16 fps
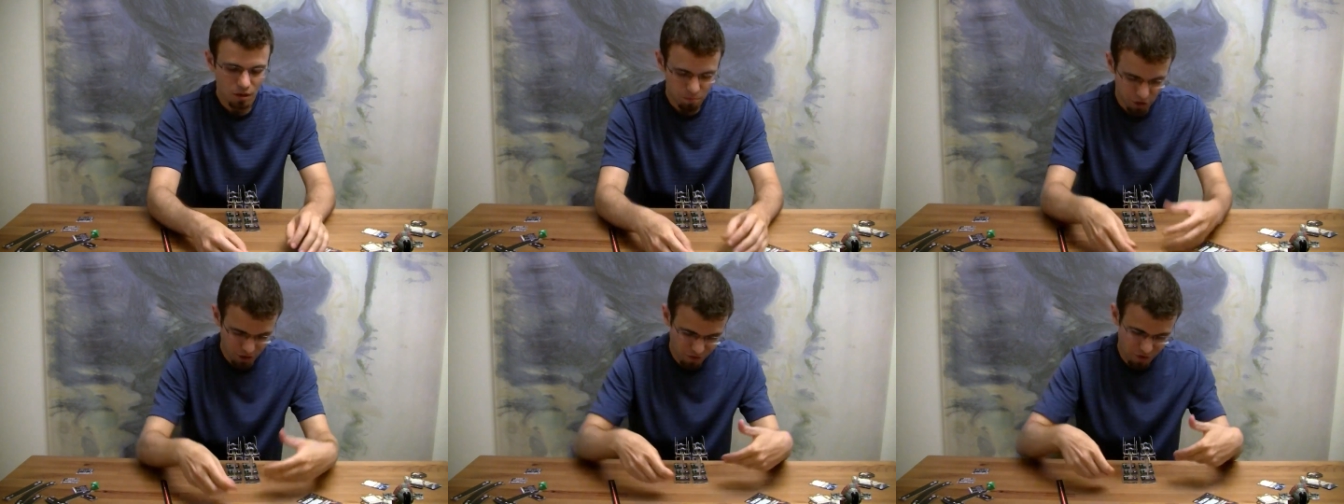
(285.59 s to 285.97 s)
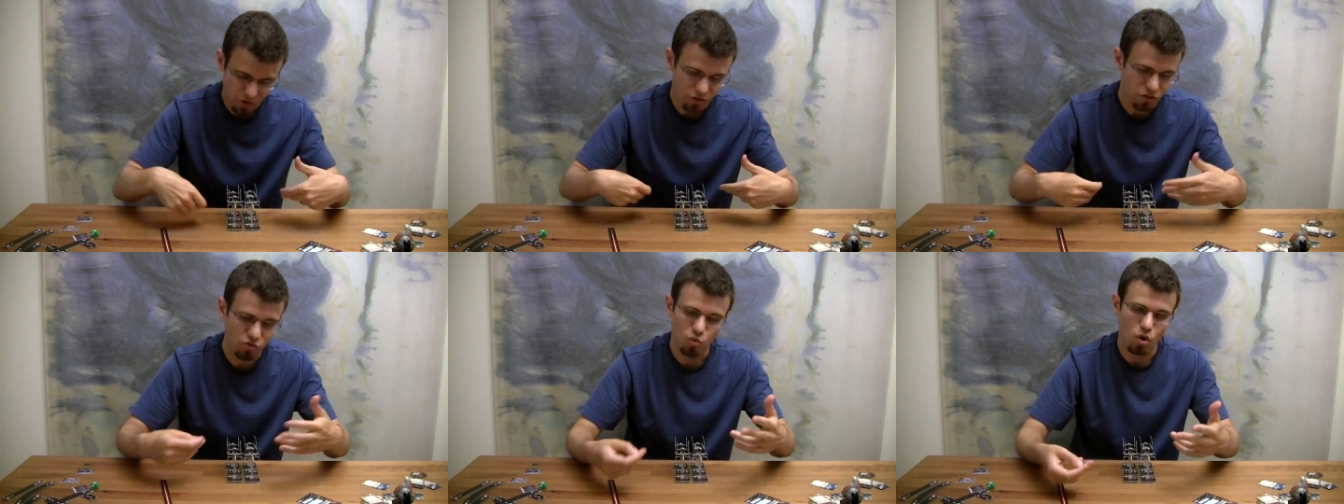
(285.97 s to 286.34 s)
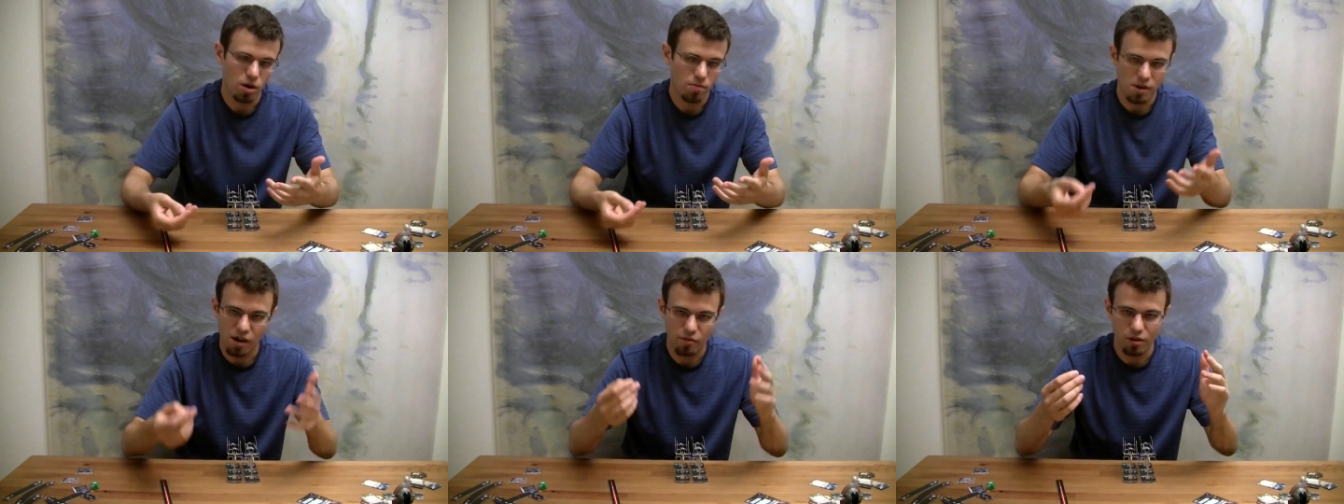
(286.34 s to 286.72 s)
But if you're in the
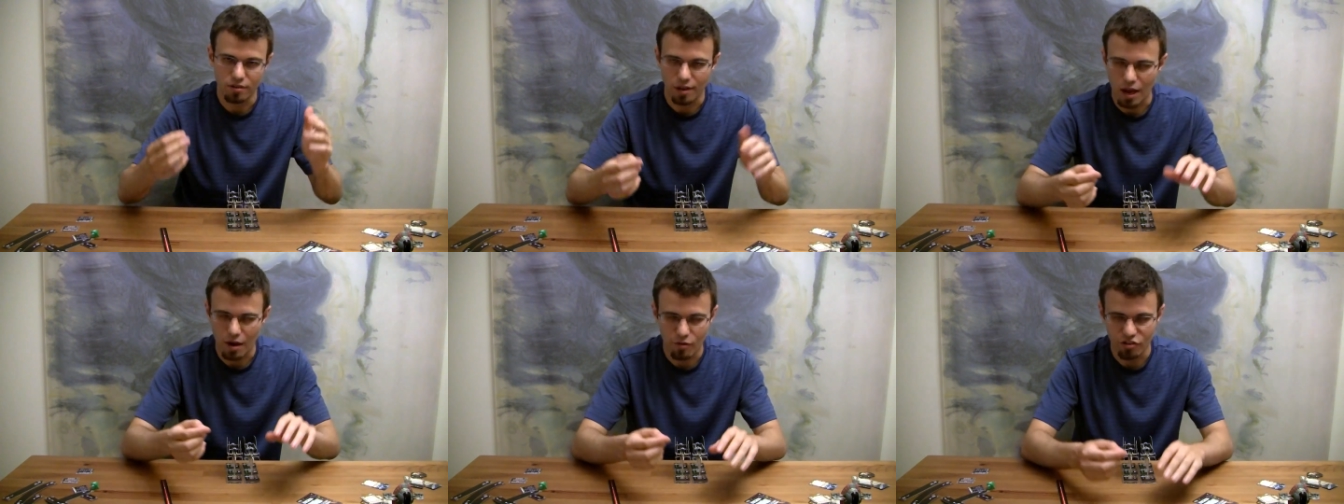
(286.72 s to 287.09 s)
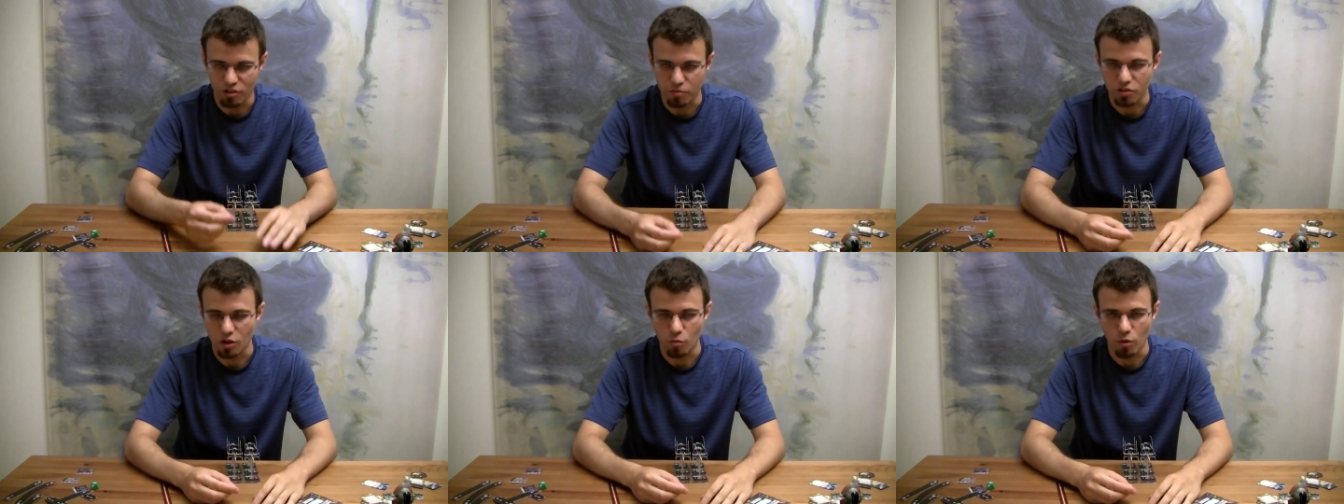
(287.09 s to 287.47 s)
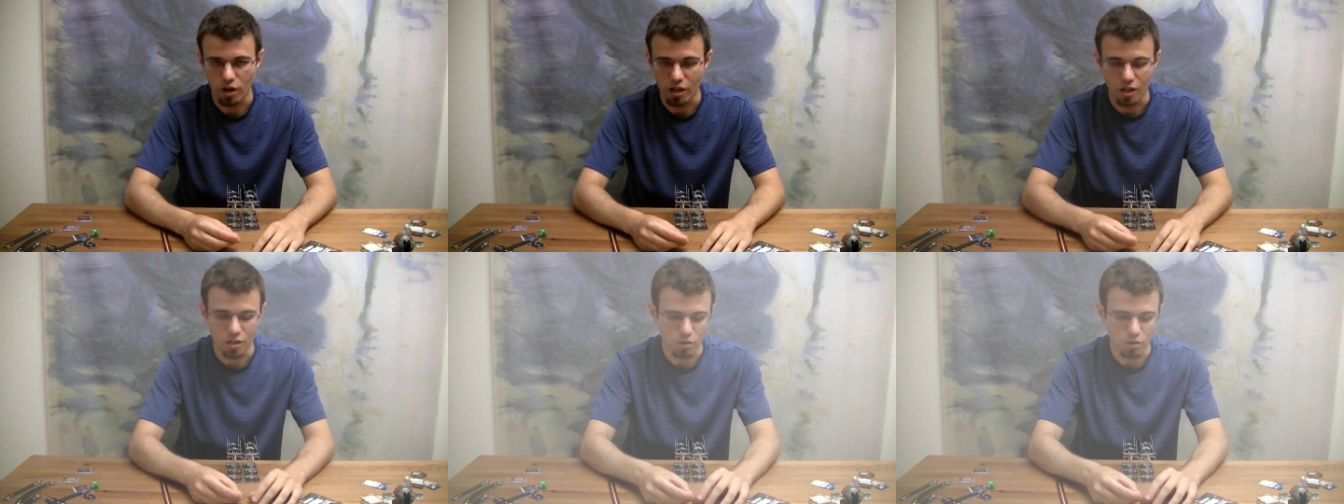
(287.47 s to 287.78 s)
swarm, every ship's going to want to hit